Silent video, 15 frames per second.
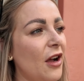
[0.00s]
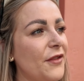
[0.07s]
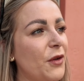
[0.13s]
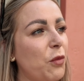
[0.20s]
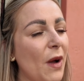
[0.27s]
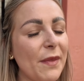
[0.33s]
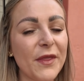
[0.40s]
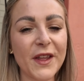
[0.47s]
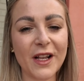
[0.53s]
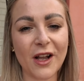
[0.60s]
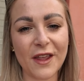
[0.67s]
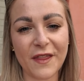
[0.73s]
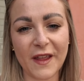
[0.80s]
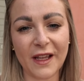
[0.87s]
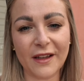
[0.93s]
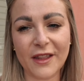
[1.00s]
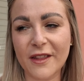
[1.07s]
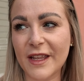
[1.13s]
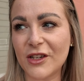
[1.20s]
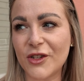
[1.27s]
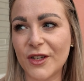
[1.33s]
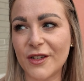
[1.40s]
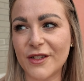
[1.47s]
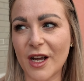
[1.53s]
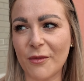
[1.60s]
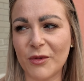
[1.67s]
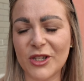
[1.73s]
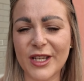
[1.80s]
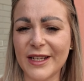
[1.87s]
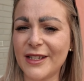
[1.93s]
The one thing I think that they should have done,
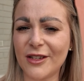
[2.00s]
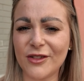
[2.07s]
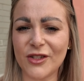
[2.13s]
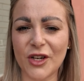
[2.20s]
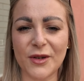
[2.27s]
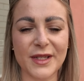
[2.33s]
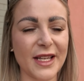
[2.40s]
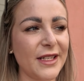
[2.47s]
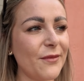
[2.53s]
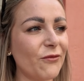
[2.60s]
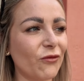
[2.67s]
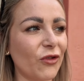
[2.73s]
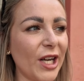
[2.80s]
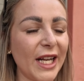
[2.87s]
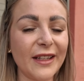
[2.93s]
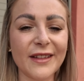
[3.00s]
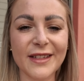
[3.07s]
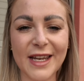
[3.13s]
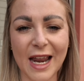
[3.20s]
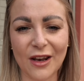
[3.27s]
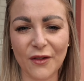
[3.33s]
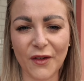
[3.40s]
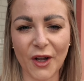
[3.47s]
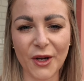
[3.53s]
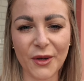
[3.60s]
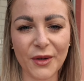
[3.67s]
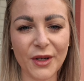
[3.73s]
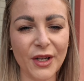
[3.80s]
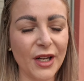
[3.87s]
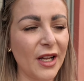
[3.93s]
which they didn't do, is they didn't ring the telephone.
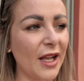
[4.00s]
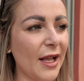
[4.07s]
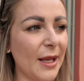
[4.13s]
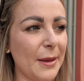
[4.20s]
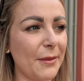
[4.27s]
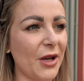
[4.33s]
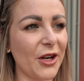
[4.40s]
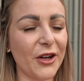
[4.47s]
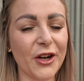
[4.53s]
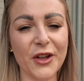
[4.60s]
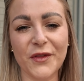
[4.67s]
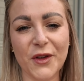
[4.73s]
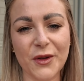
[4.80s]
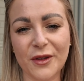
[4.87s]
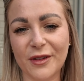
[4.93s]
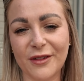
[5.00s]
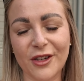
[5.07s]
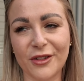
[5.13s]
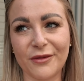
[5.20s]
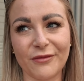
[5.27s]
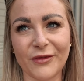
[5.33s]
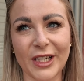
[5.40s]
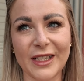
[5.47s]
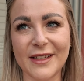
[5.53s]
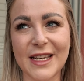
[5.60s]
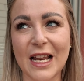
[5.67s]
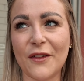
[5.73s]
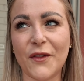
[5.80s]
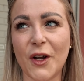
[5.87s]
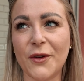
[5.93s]
I don't know if you couldn't ring the
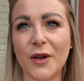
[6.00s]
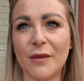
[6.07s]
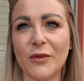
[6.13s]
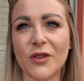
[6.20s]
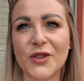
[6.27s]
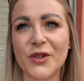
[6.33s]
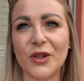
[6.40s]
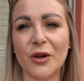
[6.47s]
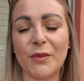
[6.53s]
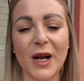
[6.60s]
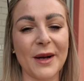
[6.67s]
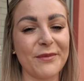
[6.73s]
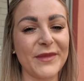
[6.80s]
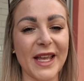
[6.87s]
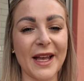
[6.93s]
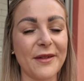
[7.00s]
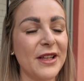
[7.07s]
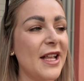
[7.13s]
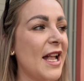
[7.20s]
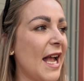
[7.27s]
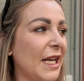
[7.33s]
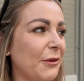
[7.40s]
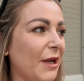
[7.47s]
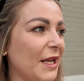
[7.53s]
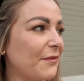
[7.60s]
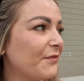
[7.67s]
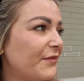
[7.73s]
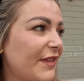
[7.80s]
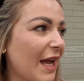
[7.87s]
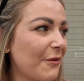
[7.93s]
telephone, I'm not sure, but yeah. Anyway,
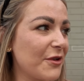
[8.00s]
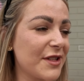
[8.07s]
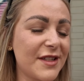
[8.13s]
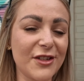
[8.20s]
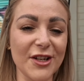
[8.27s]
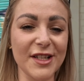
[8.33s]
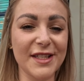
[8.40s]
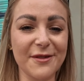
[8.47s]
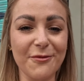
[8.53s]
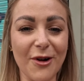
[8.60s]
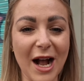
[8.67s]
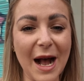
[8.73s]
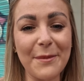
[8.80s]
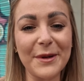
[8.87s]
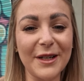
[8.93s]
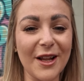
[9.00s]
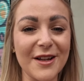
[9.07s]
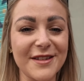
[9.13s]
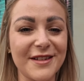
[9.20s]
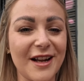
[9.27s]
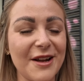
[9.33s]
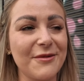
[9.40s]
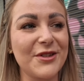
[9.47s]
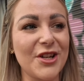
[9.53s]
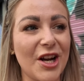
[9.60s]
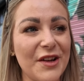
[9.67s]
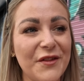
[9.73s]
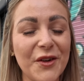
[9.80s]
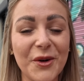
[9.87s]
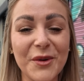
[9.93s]
that was just what happened last night, which I
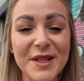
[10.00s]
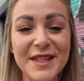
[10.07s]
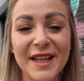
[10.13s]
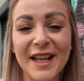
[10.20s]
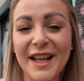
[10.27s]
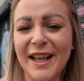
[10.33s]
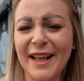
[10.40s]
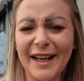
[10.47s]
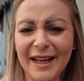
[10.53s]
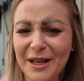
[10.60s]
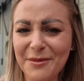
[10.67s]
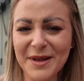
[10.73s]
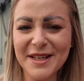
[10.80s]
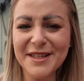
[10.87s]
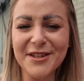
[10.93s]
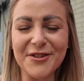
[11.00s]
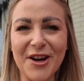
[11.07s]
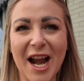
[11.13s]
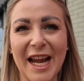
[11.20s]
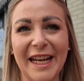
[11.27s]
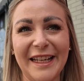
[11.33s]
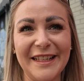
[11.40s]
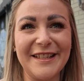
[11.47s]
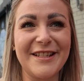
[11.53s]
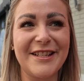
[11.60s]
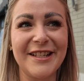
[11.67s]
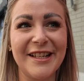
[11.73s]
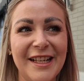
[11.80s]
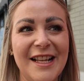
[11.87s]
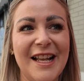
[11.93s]
thought was a little bit
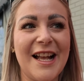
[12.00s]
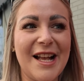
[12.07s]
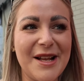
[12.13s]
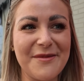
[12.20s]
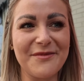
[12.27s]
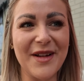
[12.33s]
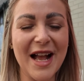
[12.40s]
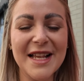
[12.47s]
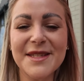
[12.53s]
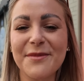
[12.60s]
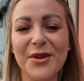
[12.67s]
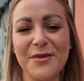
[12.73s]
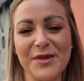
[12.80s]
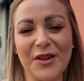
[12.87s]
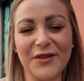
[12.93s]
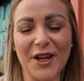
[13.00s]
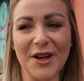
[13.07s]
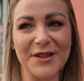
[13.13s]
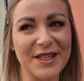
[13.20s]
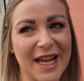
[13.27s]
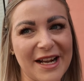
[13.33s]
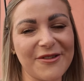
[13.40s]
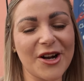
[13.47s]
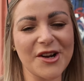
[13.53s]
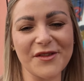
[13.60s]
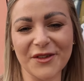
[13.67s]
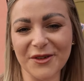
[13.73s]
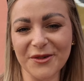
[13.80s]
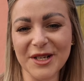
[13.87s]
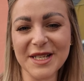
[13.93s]
strange. Hasn't put me off the hotel.
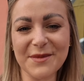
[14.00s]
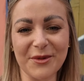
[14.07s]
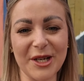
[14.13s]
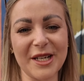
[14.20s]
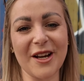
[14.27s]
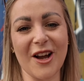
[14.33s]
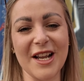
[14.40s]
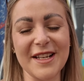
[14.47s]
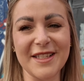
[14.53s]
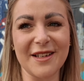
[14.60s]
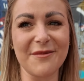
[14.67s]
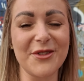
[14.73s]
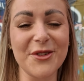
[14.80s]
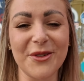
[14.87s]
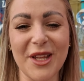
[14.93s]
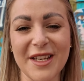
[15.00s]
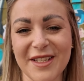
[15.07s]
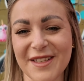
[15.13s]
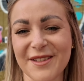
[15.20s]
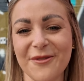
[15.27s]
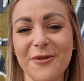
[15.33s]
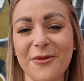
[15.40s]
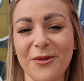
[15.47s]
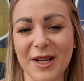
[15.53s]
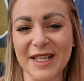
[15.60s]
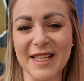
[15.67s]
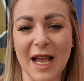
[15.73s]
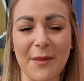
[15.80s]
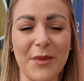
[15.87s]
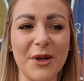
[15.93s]
Overall, it's pretty nice, and I'm sure that doesn't always
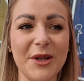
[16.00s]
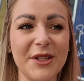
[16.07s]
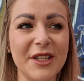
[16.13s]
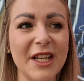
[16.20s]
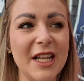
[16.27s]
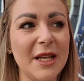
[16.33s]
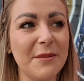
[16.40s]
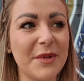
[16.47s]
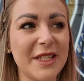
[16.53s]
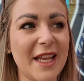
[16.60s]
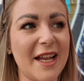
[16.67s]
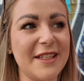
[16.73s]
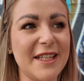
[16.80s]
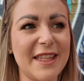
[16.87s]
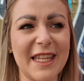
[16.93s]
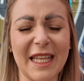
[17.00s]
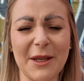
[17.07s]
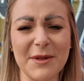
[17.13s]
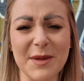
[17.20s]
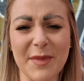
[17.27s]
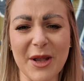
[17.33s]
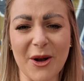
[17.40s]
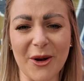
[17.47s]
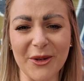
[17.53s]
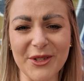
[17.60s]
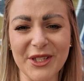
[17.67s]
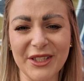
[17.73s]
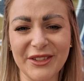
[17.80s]
happen. But yeah, I did think it was a bit odd.